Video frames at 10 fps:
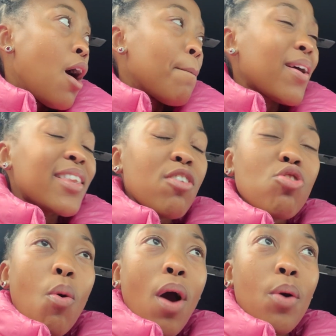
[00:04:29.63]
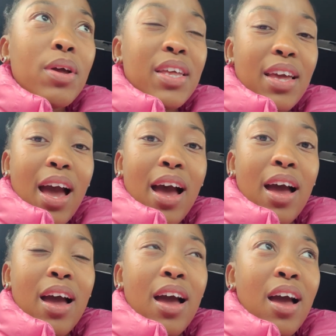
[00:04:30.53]
But that's not why we're here.
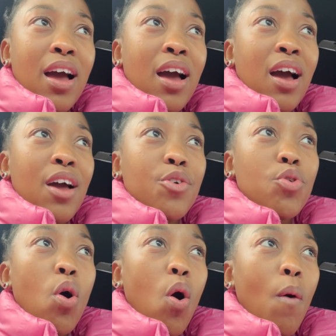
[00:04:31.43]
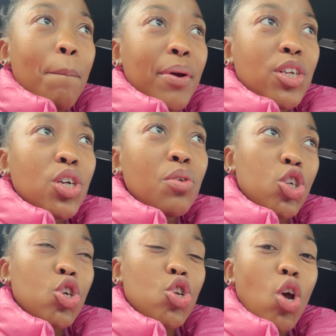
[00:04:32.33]
Your
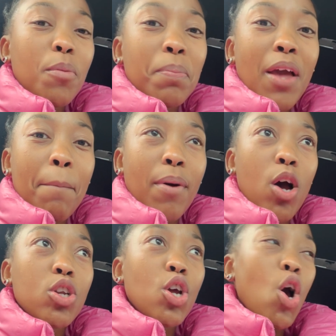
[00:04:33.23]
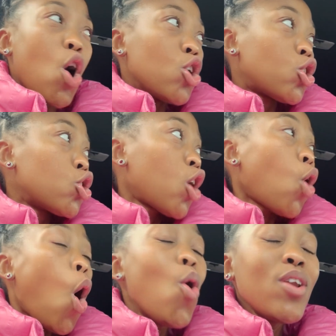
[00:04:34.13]
obituary should not
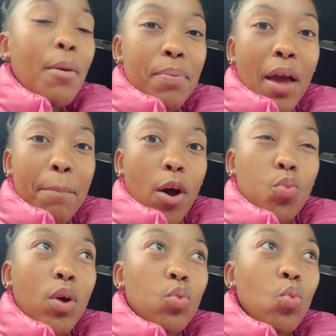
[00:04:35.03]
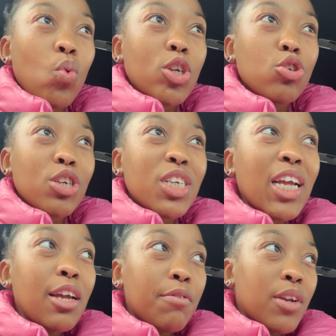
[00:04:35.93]
only be about what you
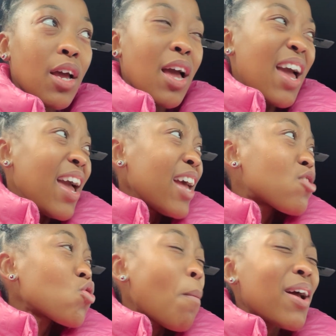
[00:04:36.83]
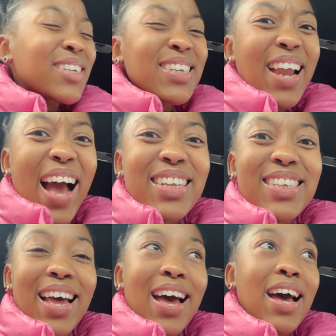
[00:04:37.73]
achieved. It's so much
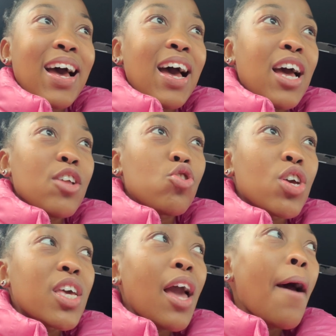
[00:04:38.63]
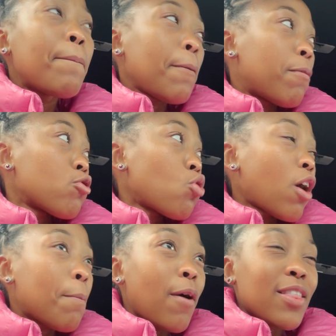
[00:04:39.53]
nicer to hear people
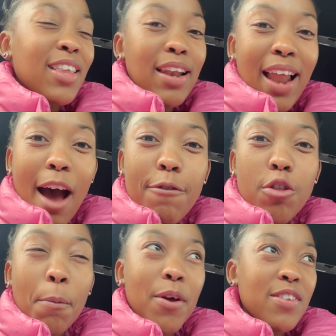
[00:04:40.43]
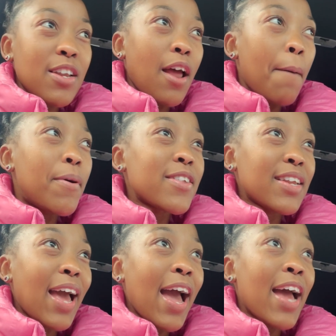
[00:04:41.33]
talk about the love a
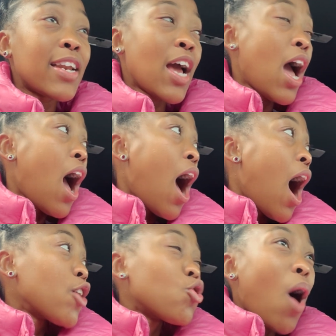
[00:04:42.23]
person had, you know,